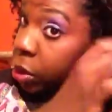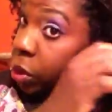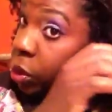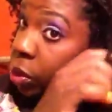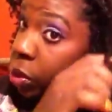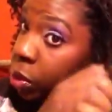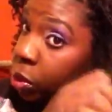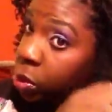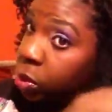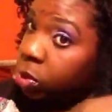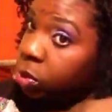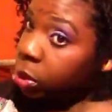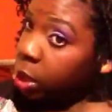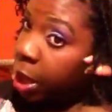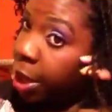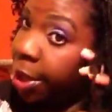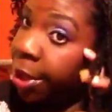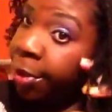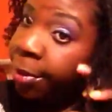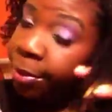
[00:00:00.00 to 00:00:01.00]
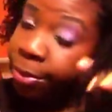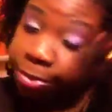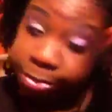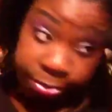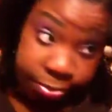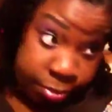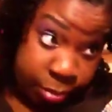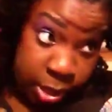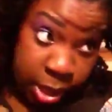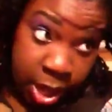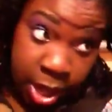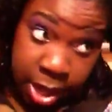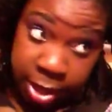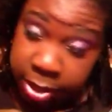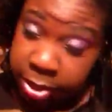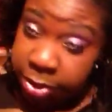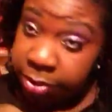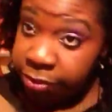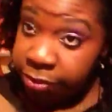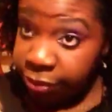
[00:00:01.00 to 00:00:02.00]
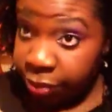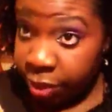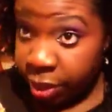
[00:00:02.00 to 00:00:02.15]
to help kind of,